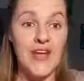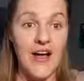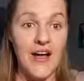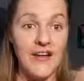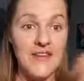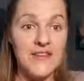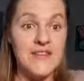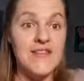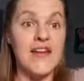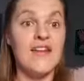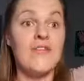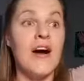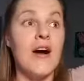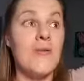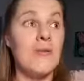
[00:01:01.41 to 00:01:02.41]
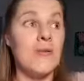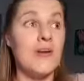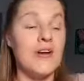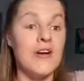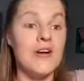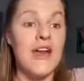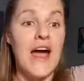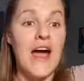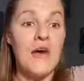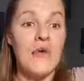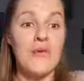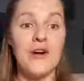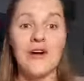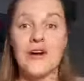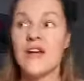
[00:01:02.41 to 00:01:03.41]
yang because it's kind of upward and
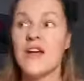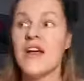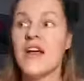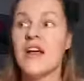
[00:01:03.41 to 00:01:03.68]
outward.